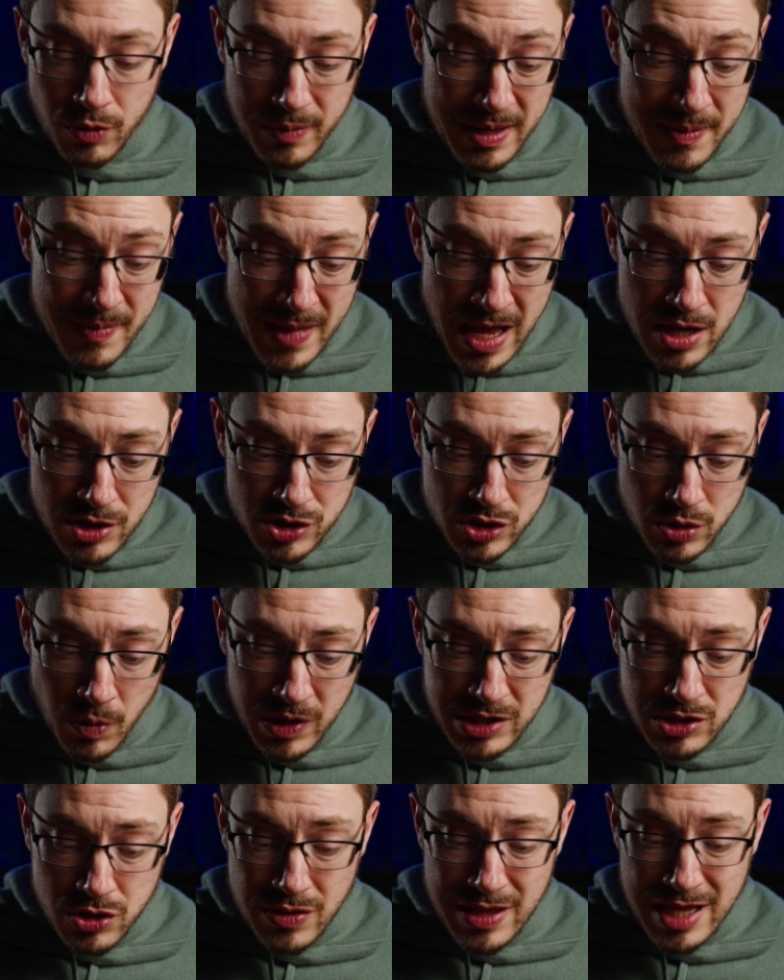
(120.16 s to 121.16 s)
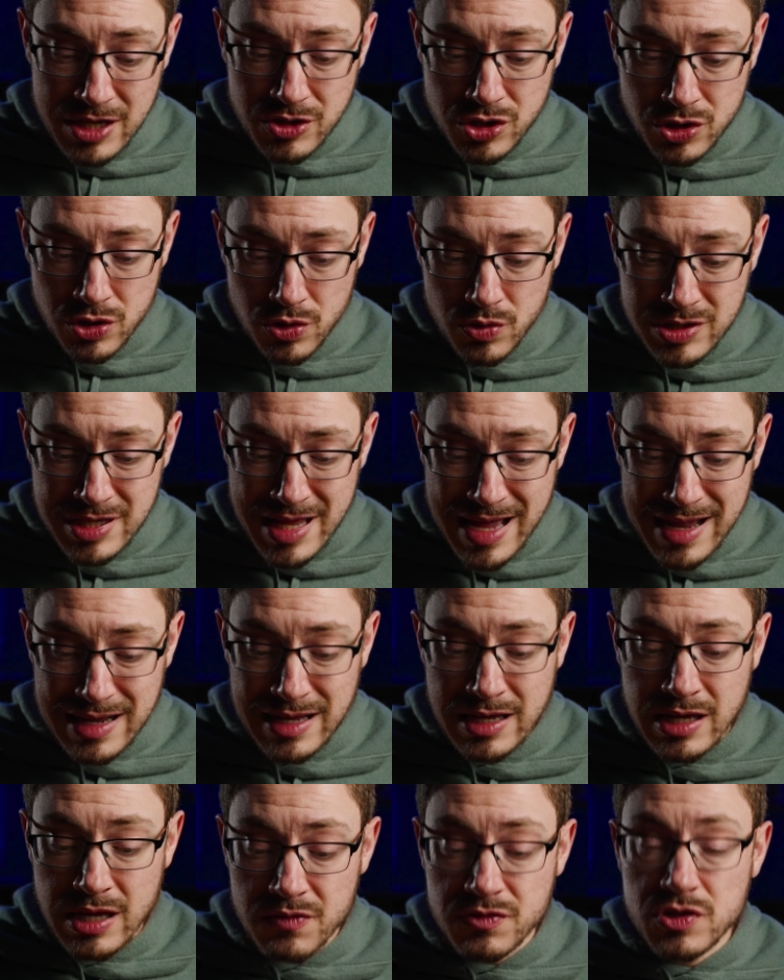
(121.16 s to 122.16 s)
me. So once you then choose that,
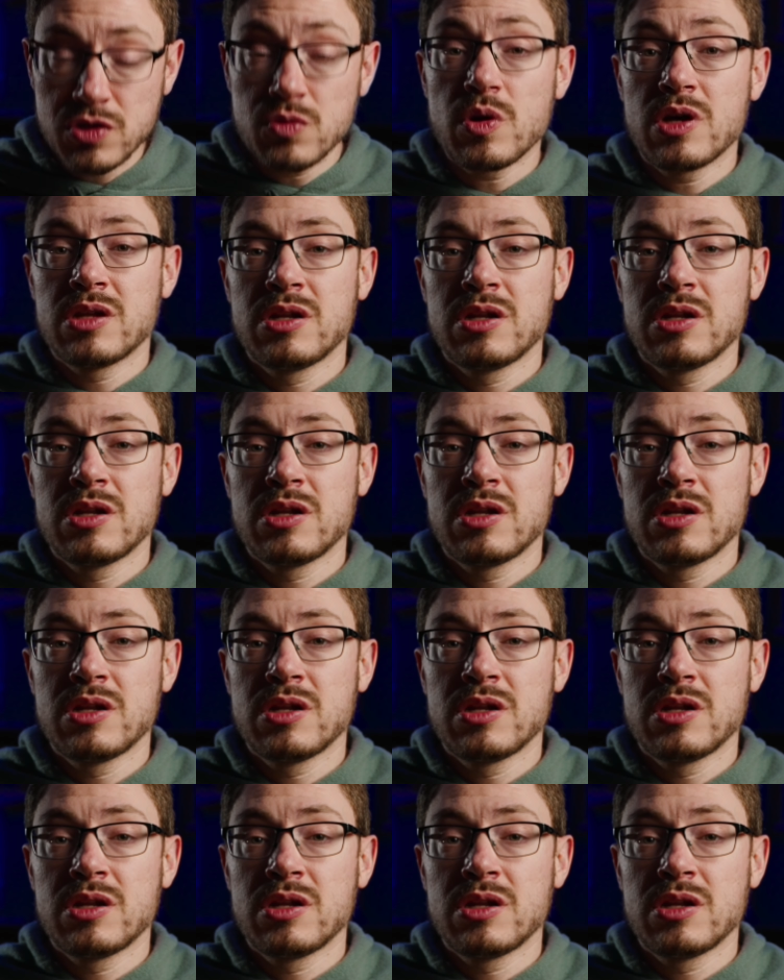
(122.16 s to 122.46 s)
it gives you a